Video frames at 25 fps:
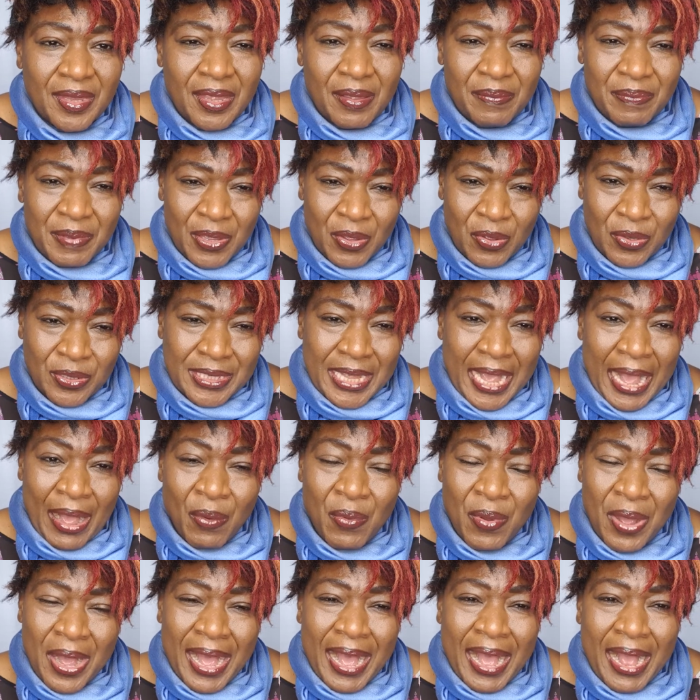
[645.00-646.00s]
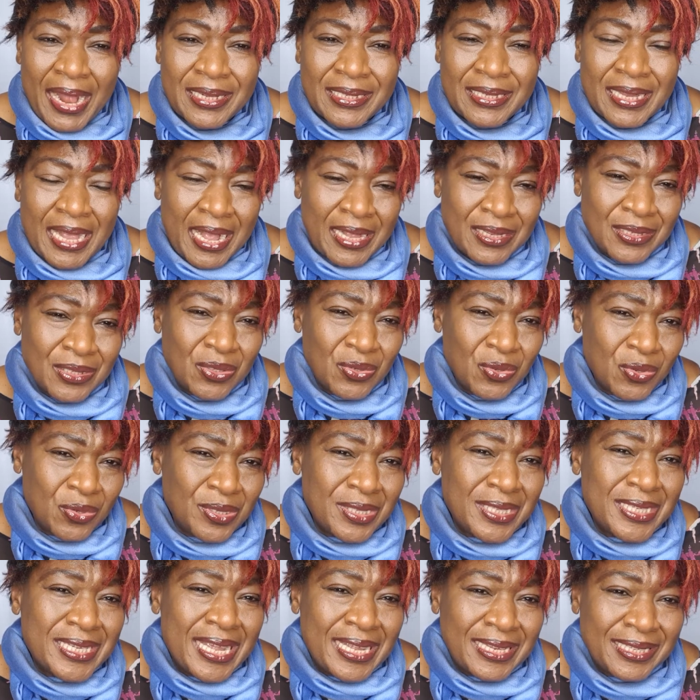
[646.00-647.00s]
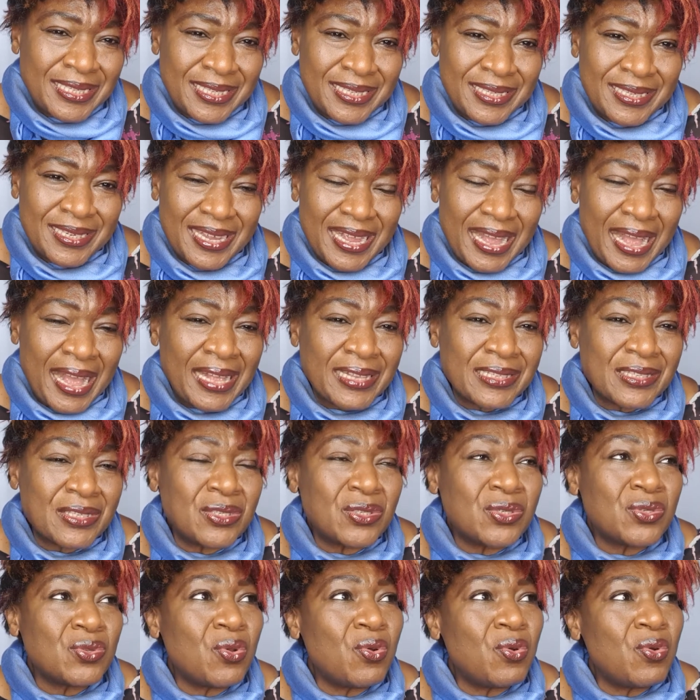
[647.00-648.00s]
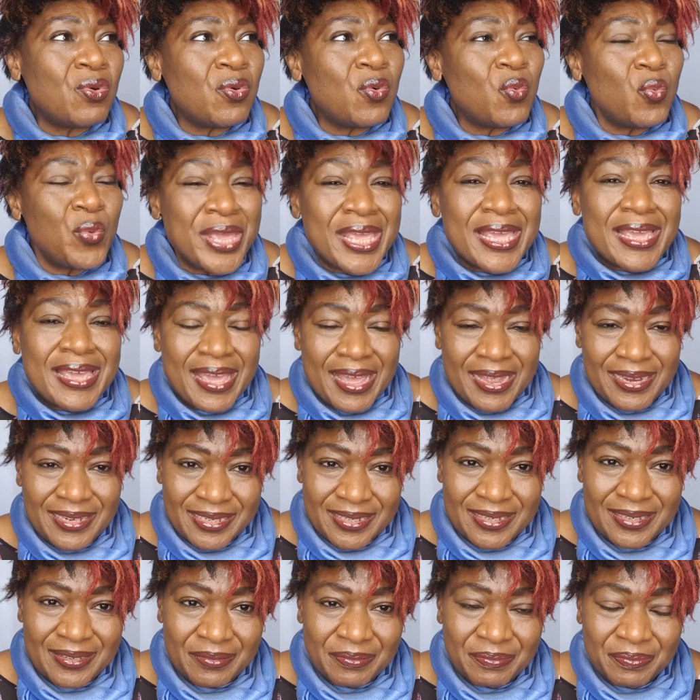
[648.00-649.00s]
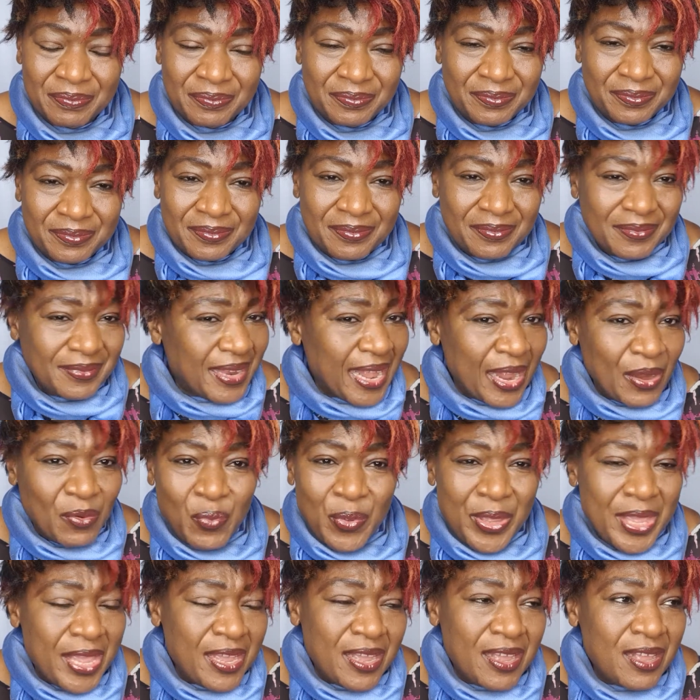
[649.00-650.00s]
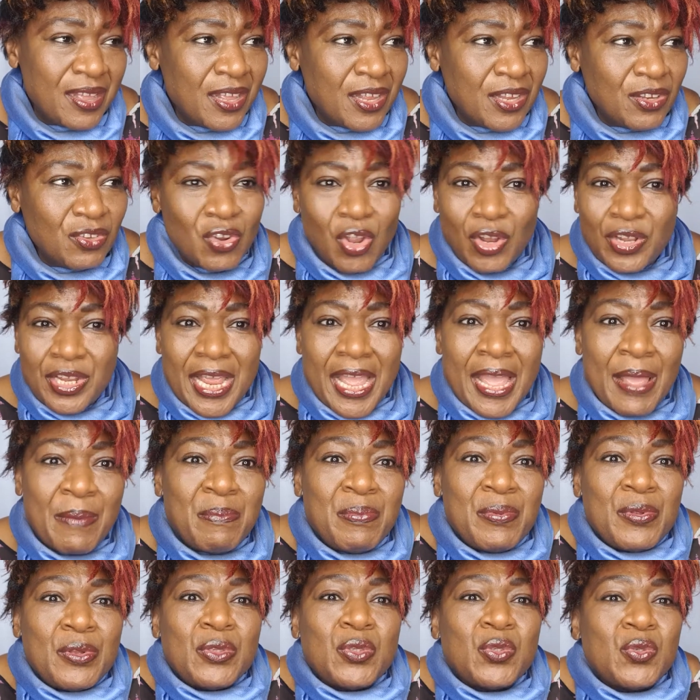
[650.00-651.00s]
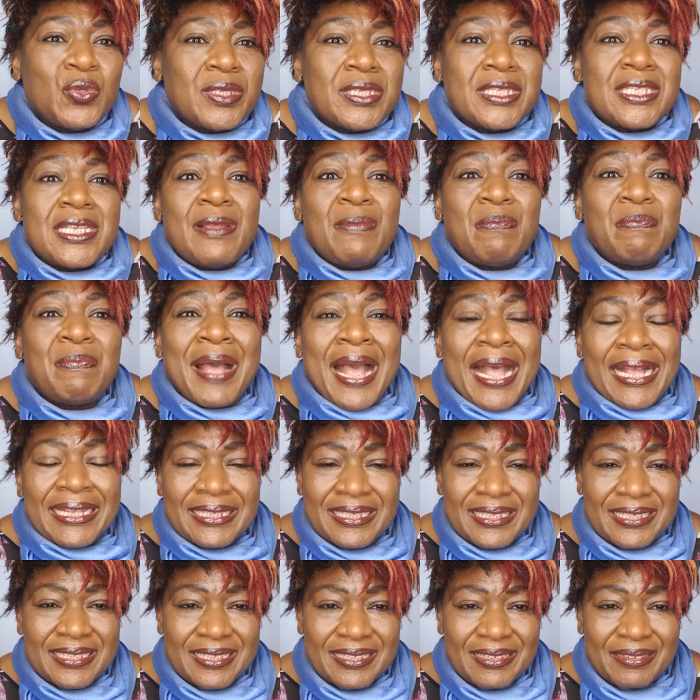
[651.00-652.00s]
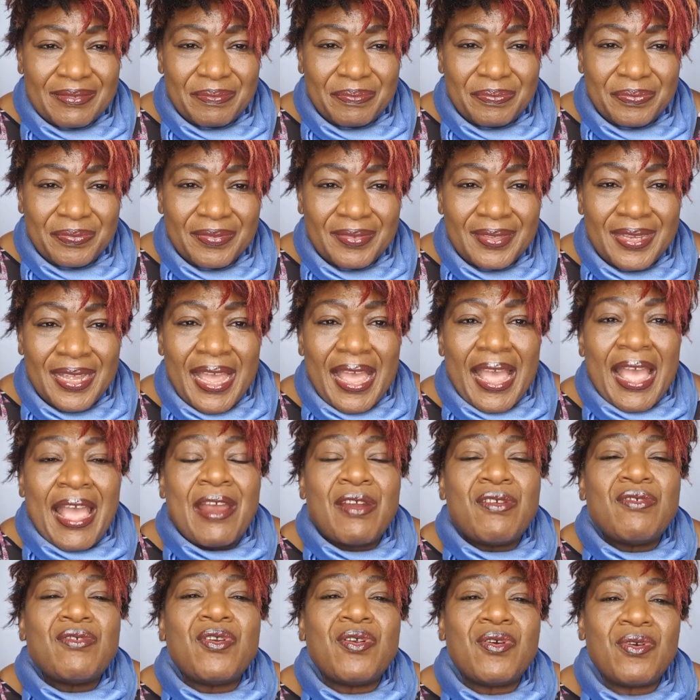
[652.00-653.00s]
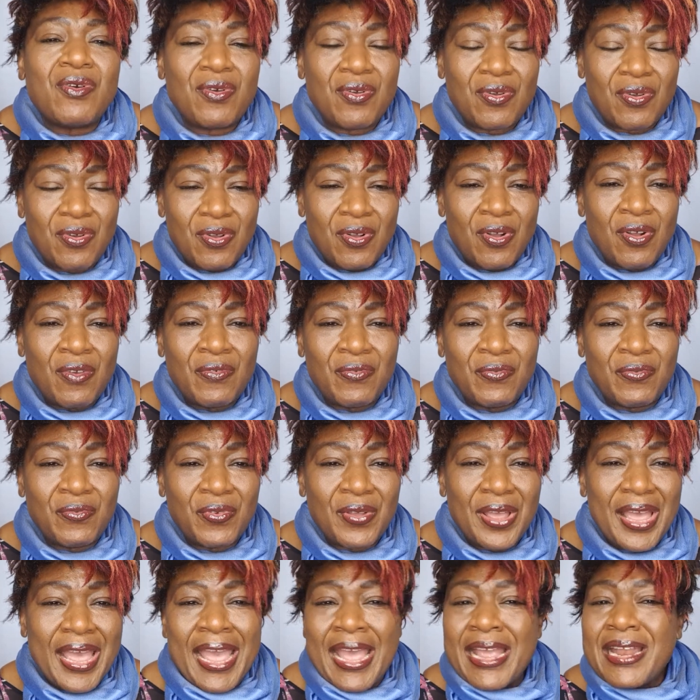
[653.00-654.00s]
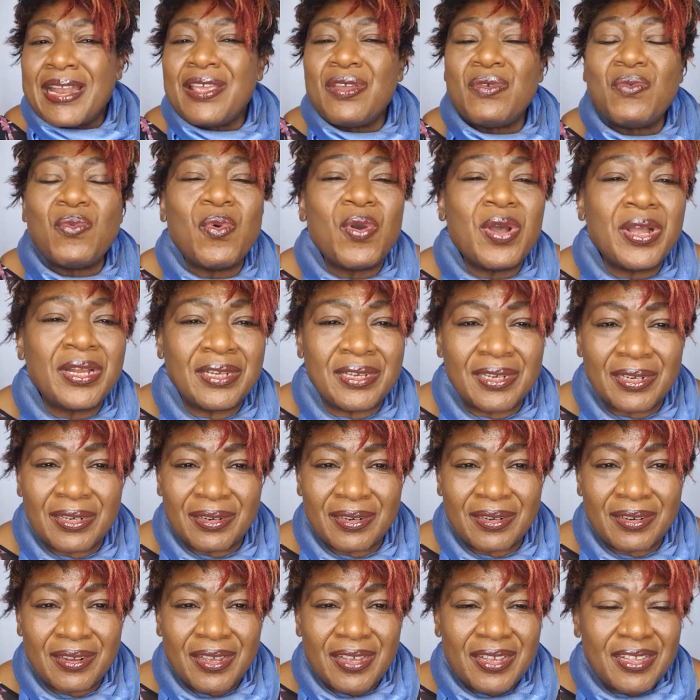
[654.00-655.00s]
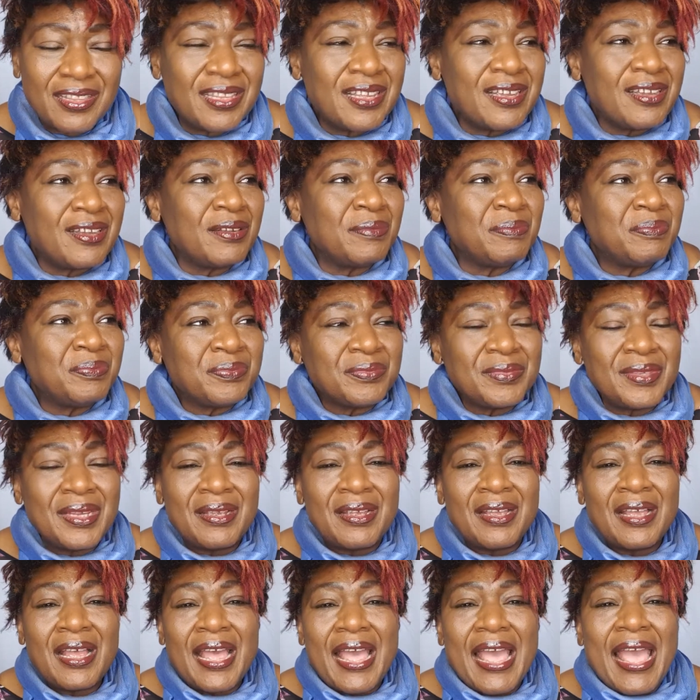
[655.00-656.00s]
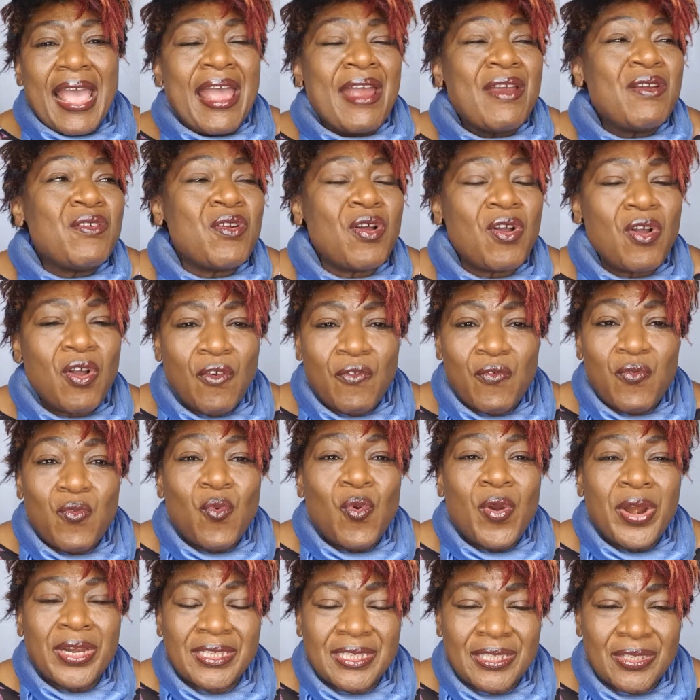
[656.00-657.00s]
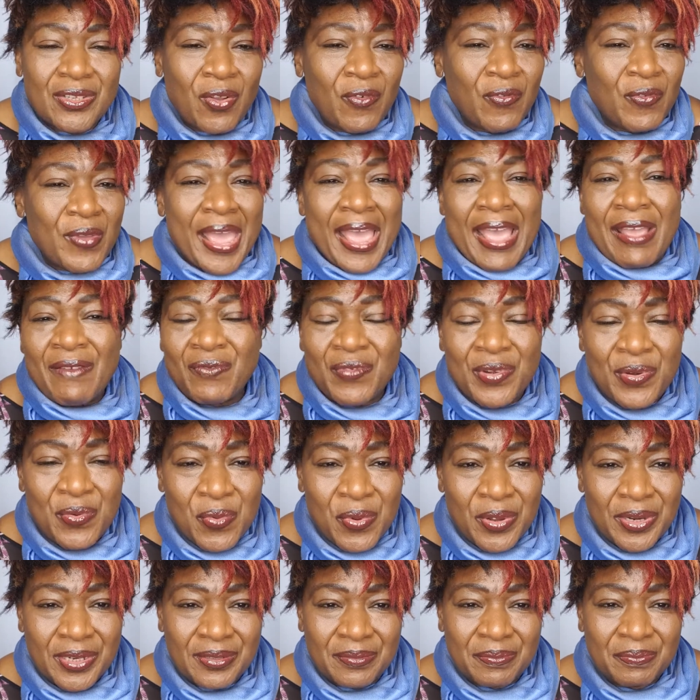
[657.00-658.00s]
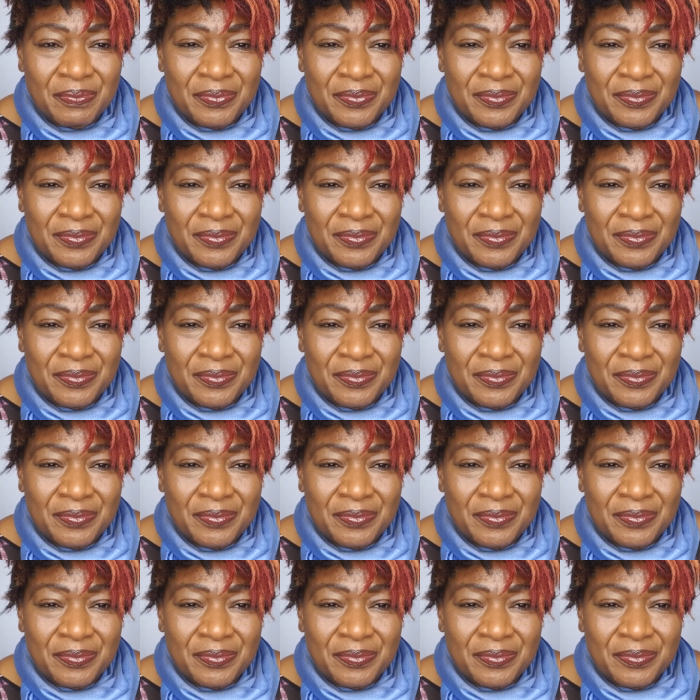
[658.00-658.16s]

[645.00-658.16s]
because our hearts are so dirty, are so wicked, that we are not able to see past the error of anyone, the error of words of everyone.